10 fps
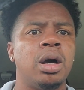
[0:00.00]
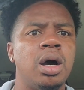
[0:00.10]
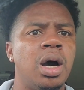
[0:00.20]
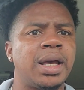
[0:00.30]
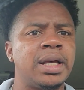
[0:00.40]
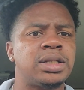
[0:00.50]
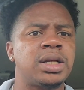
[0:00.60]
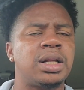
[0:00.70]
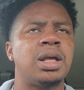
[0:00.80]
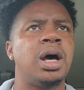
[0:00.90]
against
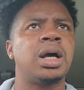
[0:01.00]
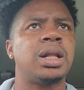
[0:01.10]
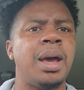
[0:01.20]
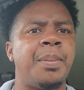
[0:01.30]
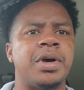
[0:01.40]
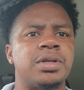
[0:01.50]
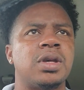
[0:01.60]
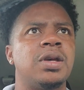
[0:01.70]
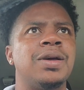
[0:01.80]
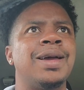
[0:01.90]
the Clippers.
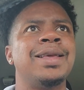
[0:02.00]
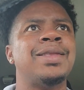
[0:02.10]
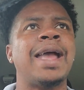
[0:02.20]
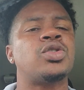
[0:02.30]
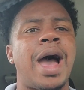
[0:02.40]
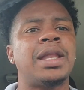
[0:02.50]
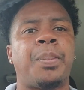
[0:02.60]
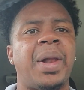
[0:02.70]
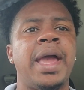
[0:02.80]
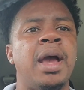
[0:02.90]
They tried to
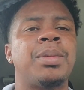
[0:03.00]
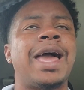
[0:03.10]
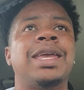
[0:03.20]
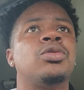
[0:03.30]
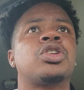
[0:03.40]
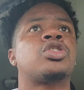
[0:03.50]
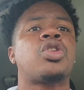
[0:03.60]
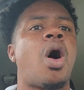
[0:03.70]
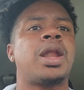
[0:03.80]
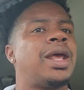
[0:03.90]
play him like he was a
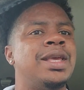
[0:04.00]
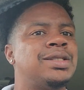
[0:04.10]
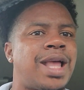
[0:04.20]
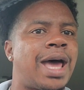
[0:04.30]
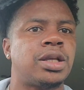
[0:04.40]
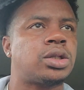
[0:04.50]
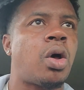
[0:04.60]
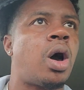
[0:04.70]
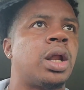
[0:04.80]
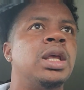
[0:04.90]
starter, and he's not a
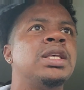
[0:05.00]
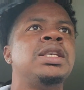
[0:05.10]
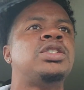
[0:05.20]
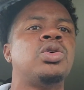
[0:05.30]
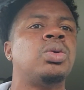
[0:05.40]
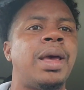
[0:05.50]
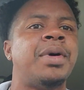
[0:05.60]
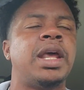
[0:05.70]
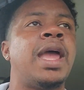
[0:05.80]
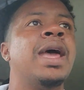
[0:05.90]
starter. He's too
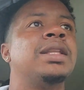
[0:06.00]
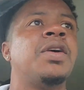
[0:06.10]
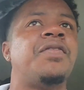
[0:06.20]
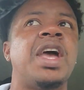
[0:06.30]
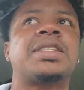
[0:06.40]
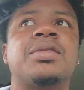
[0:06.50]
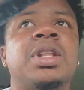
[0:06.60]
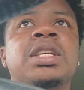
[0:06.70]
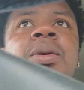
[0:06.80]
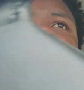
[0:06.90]
limited
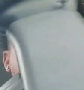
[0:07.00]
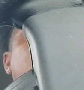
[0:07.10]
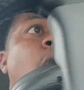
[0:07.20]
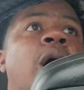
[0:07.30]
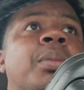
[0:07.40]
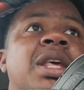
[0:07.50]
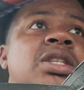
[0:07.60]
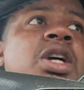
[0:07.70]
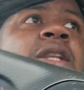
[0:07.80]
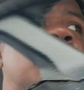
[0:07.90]
defensively to be a starter, but
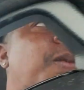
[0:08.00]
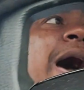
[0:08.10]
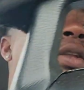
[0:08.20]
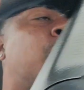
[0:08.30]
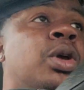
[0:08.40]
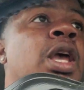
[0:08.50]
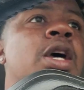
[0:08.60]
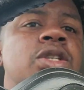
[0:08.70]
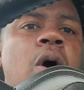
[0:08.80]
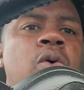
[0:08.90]
he's good in spot duty.
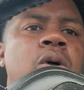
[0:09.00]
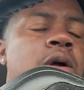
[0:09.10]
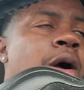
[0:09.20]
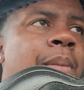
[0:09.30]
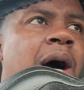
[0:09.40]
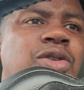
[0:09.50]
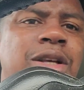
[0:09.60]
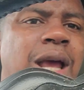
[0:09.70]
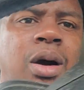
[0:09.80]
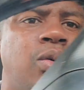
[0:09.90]
So Montrezl Harrell